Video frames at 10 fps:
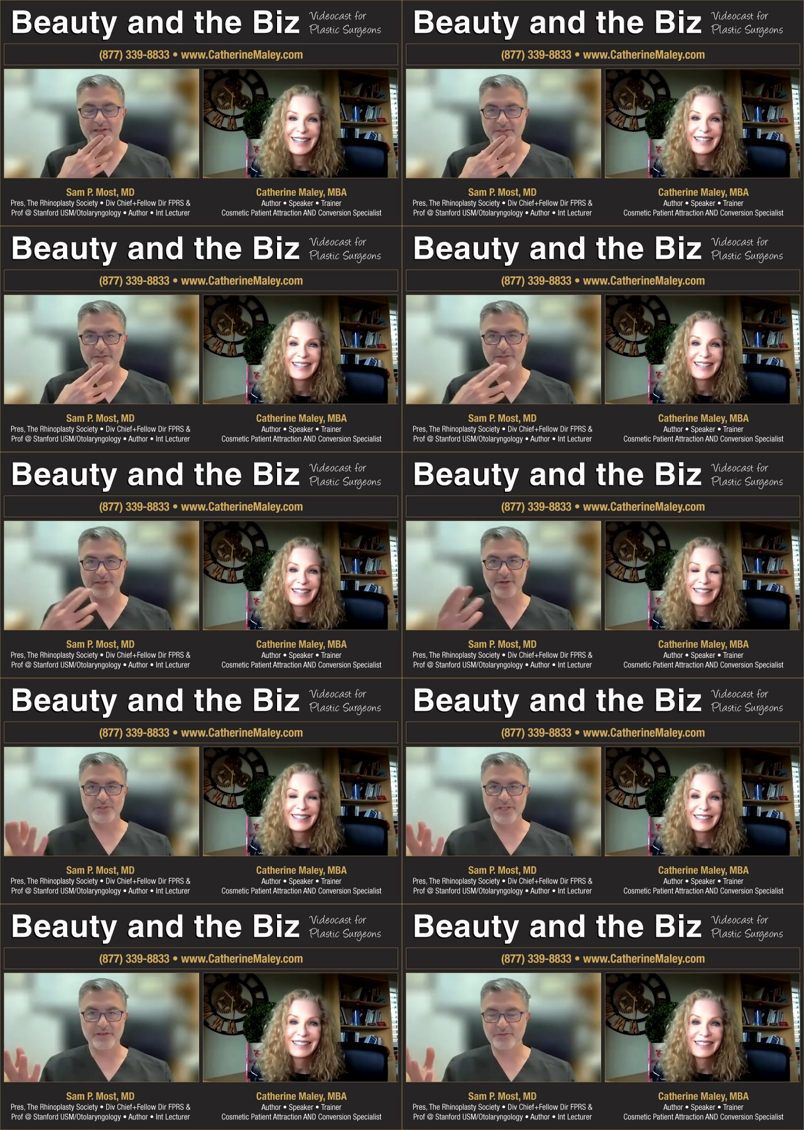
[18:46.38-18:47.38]
Speaker 1: it's near,
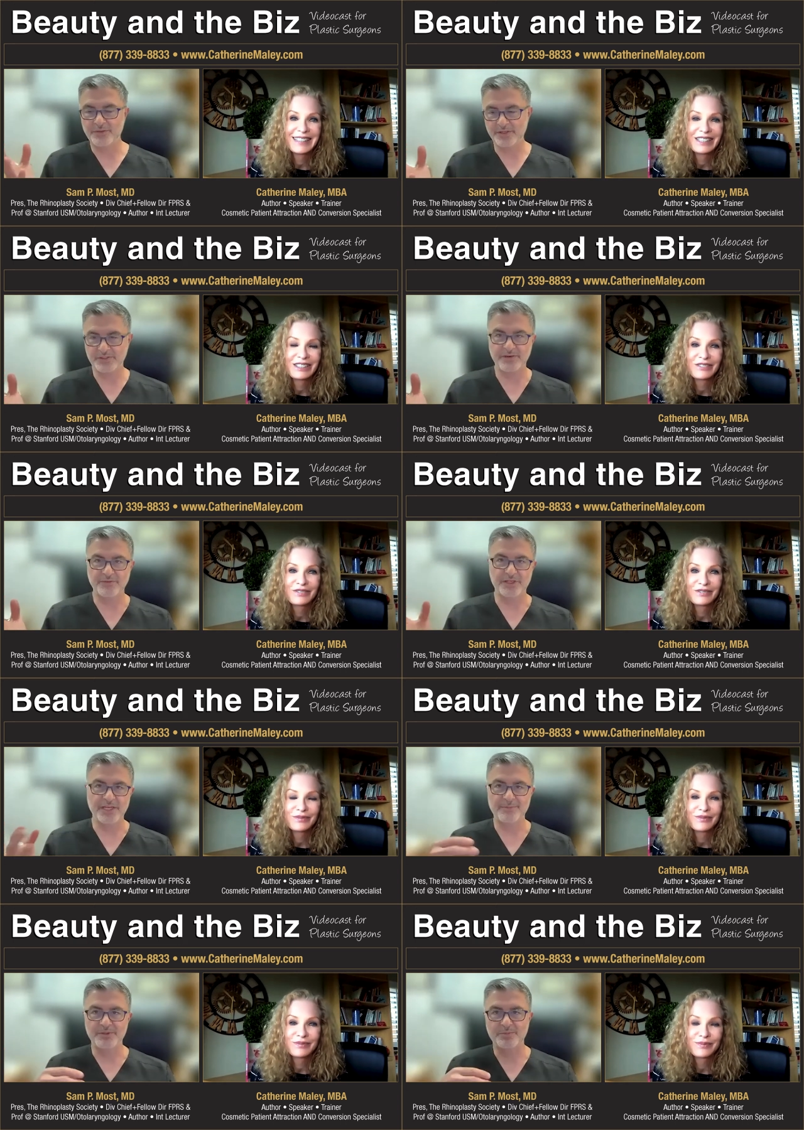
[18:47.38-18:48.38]
Stan, it's right on Stanford
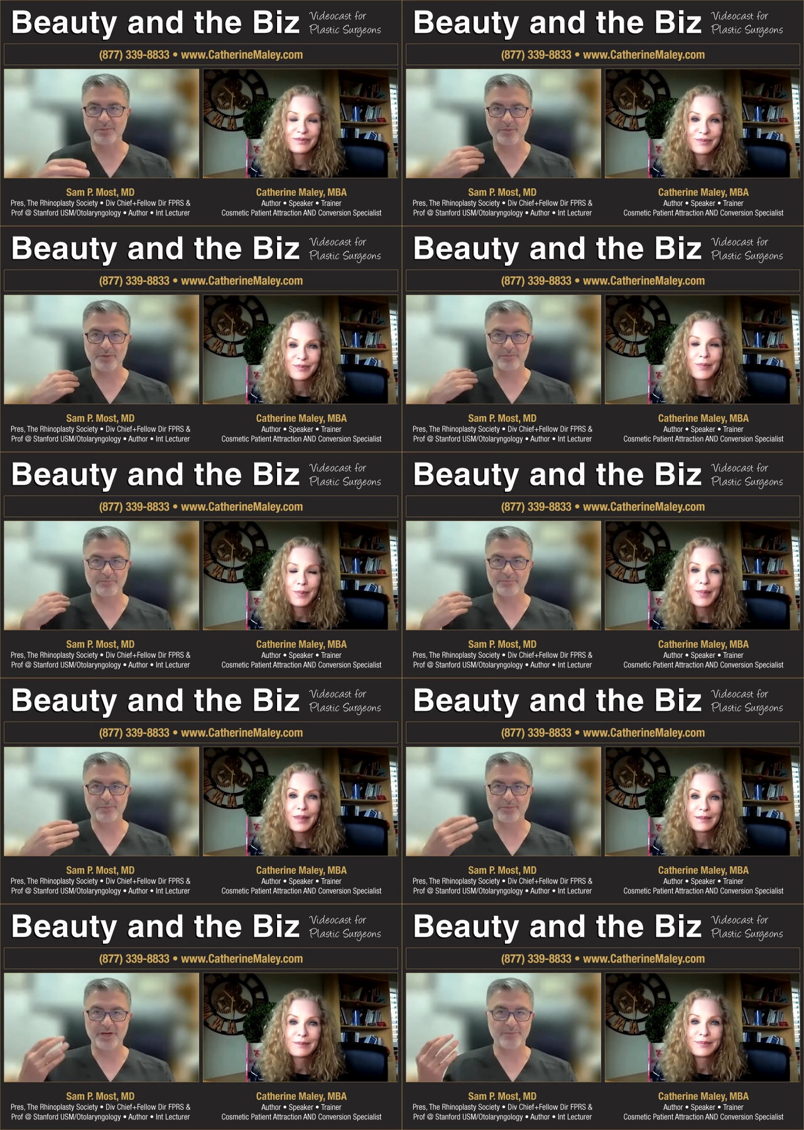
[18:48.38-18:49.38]
campus, but we're, their
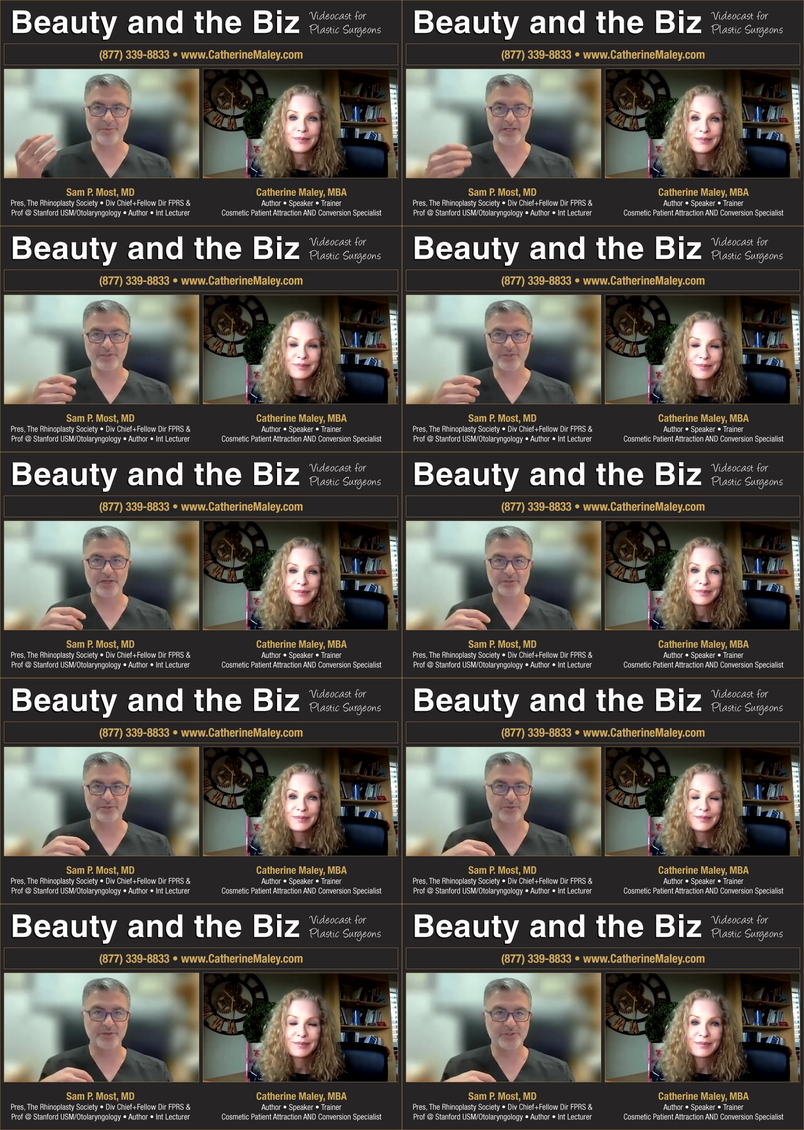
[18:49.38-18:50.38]
private practice doctors
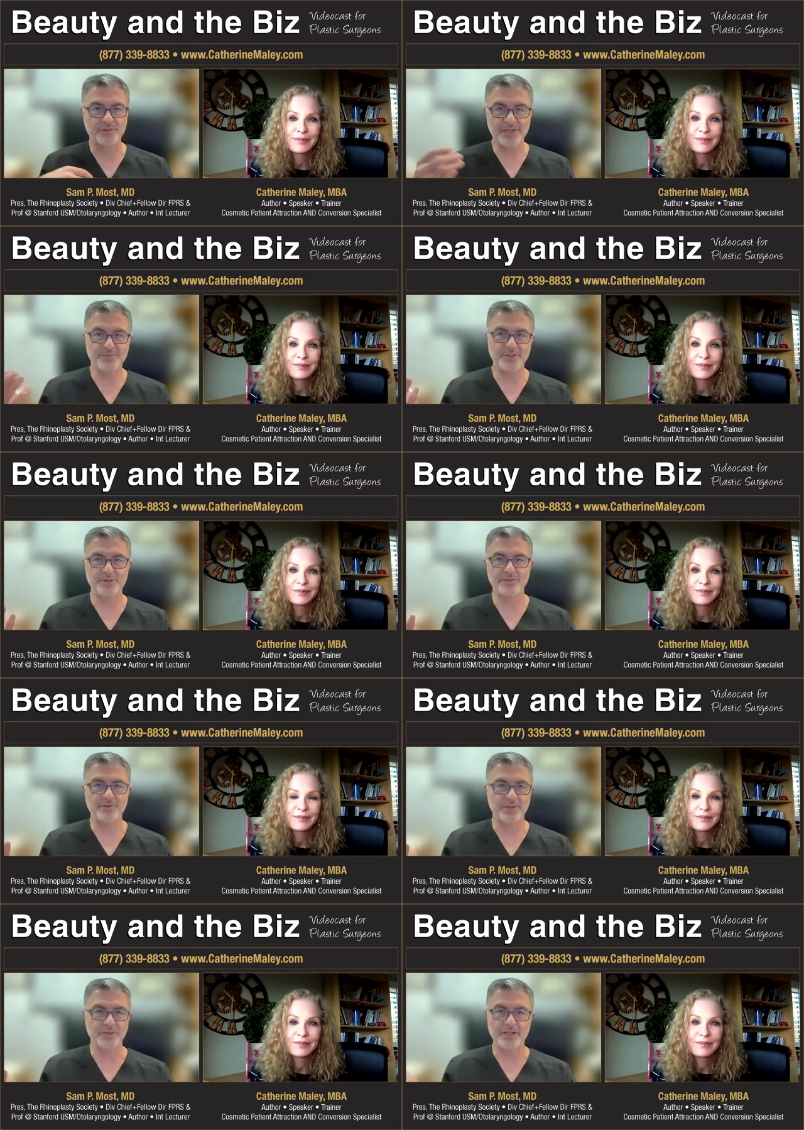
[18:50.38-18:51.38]
around. Sometimes they don't even
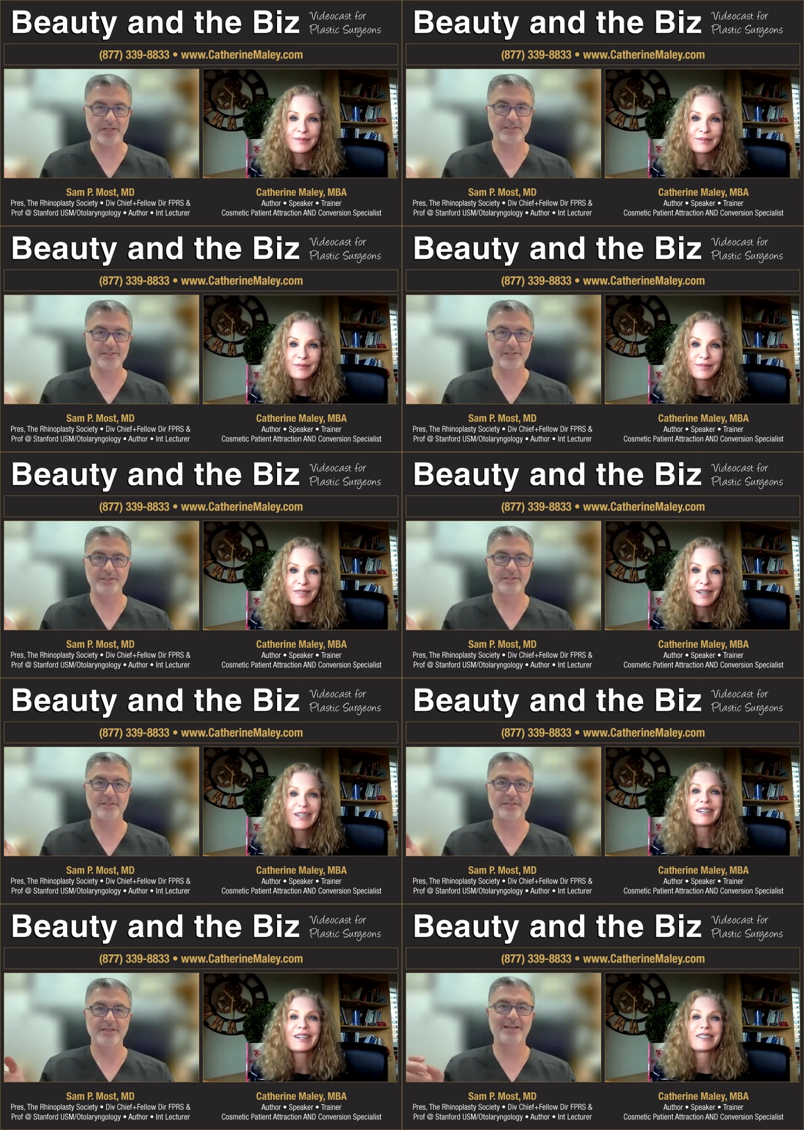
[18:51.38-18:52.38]
realize.
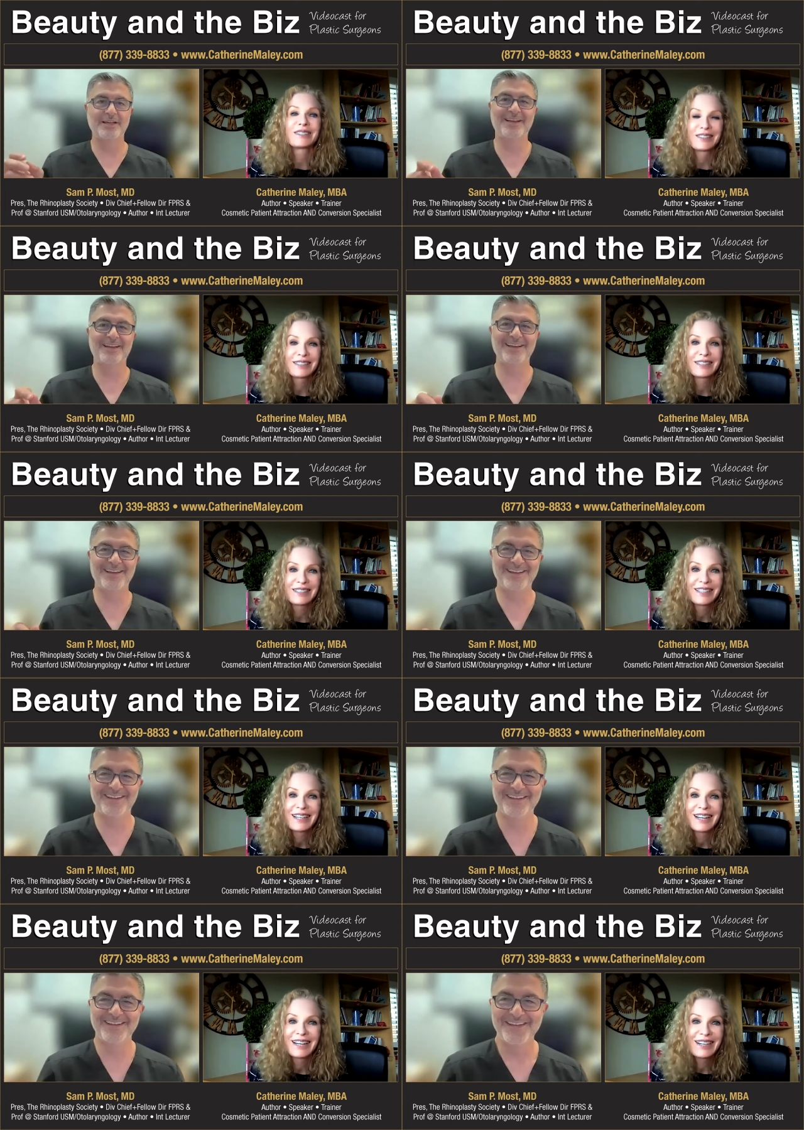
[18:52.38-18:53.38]
Oh.
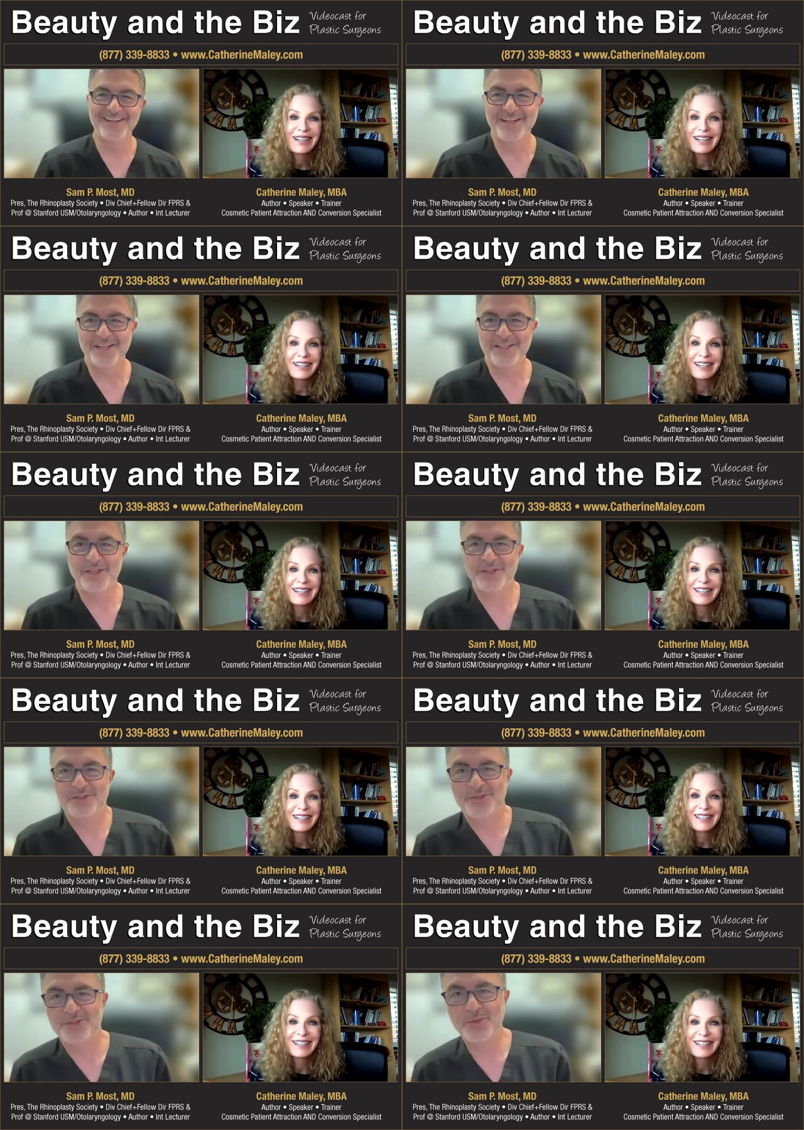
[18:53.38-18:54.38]
Do
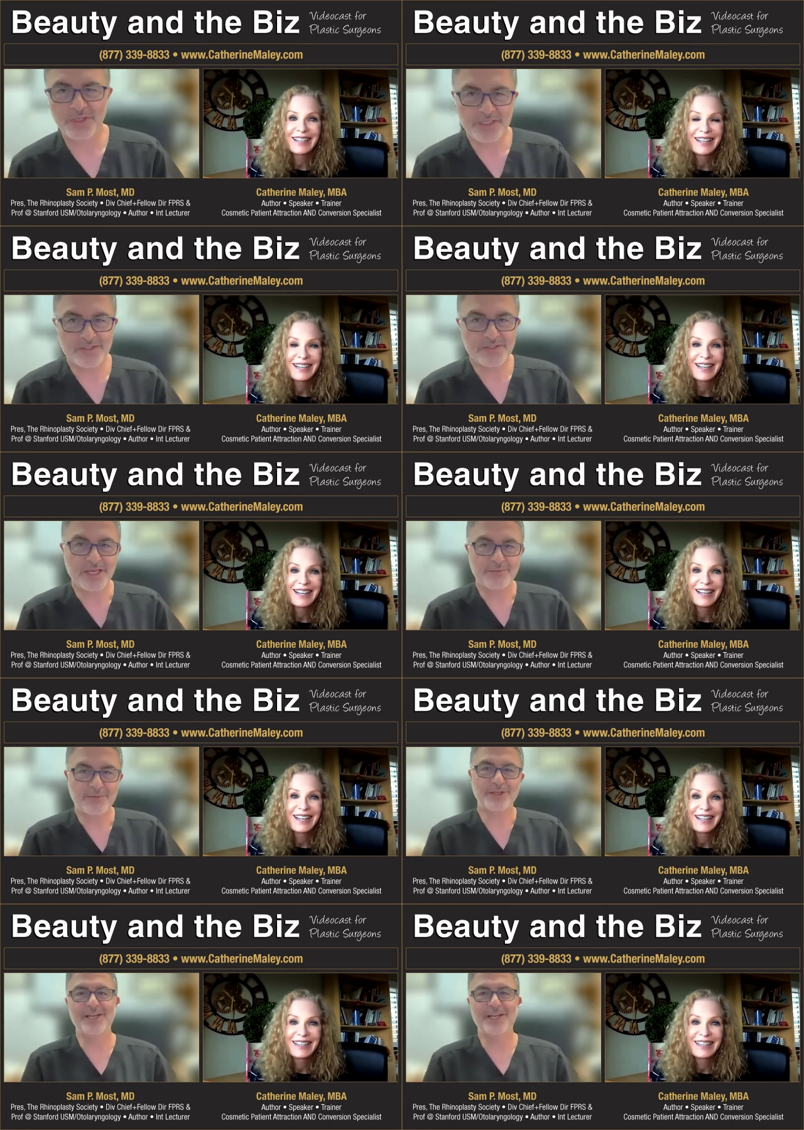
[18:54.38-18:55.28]
you work at Stanford?